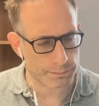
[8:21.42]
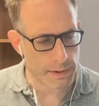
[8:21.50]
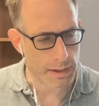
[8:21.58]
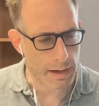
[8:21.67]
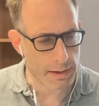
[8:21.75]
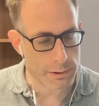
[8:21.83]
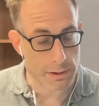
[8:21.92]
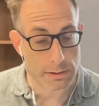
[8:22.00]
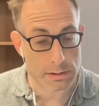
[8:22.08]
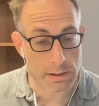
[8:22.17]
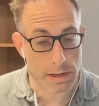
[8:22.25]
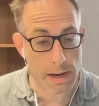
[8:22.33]

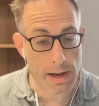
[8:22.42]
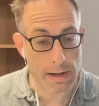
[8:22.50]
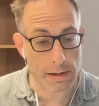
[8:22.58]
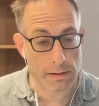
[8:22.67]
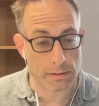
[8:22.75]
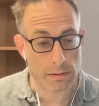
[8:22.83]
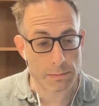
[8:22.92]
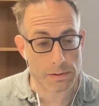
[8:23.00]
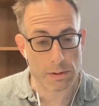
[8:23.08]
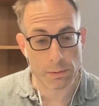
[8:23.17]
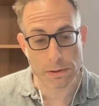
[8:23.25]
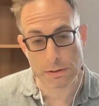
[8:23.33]
connections today.
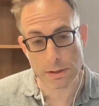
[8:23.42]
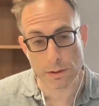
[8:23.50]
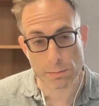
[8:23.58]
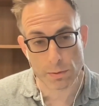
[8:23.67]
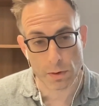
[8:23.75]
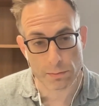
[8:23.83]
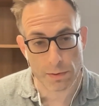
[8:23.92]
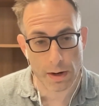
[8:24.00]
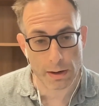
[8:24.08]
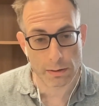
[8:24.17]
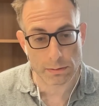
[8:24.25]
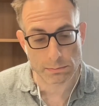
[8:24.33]
Went to your
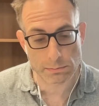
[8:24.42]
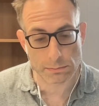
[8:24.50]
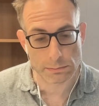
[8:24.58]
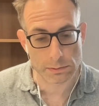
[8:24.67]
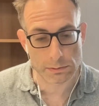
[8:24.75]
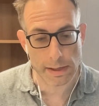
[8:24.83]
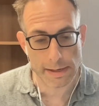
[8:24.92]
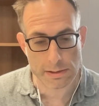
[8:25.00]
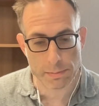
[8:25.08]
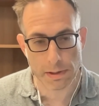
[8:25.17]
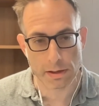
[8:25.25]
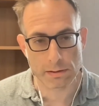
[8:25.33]
profile, a little last
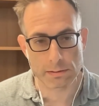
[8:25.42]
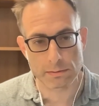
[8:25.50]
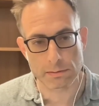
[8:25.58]
minute